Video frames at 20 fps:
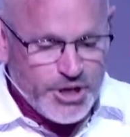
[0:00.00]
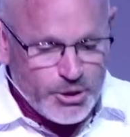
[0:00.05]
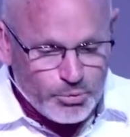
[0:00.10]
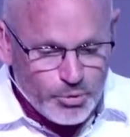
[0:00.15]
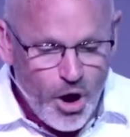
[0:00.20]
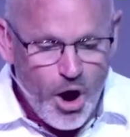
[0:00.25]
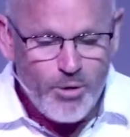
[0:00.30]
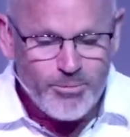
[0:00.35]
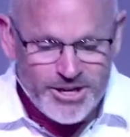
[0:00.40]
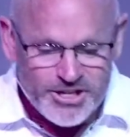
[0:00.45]

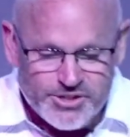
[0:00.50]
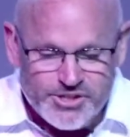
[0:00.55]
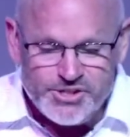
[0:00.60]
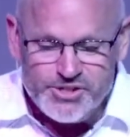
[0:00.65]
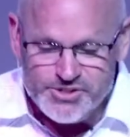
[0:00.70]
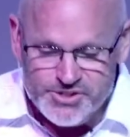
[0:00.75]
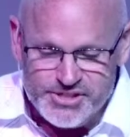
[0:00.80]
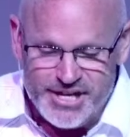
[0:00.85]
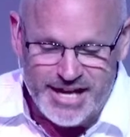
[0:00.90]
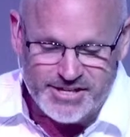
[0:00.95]
See,
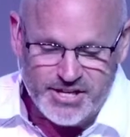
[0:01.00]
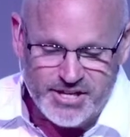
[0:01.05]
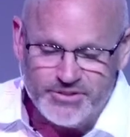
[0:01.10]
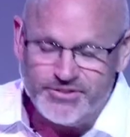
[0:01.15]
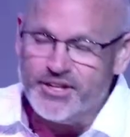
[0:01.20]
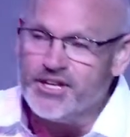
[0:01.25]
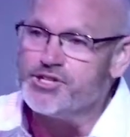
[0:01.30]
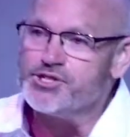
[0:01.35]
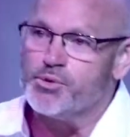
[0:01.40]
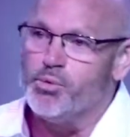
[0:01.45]
Romans says
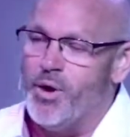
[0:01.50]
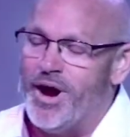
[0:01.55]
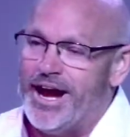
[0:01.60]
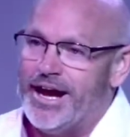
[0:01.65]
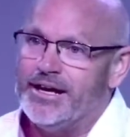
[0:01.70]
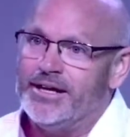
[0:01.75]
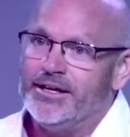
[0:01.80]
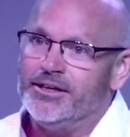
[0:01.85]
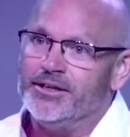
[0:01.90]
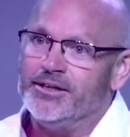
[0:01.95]
it this
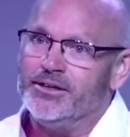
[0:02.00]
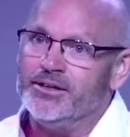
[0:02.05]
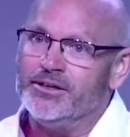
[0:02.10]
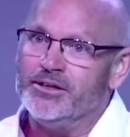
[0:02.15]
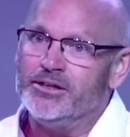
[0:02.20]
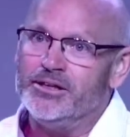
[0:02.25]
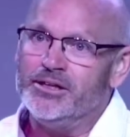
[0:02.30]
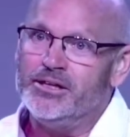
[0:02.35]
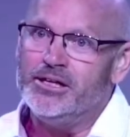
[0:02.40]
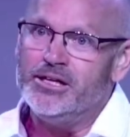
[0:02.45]
way.
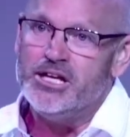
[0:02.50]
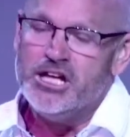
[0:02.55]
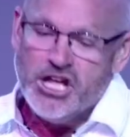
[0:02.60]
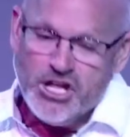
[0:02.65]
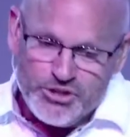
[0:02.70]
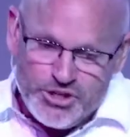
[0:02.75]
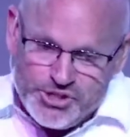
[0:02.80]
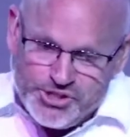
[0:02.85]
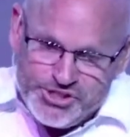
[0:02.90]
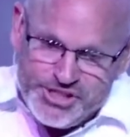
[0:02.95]

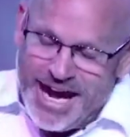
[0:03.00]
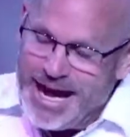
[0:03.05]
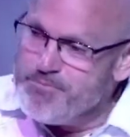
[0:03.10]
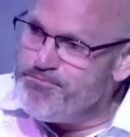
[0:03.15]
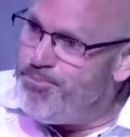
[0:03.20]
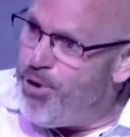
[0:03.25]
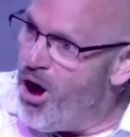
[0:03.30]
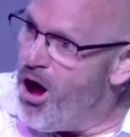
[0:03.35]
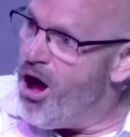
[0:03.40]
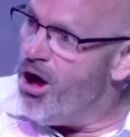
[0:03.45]
The
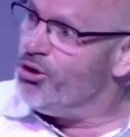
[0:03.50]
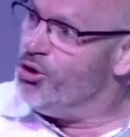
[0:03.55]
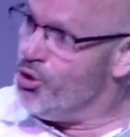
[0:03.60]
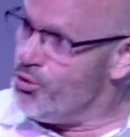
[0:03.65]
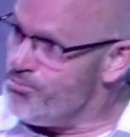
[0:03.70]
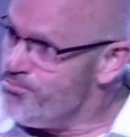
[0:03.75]
same Paul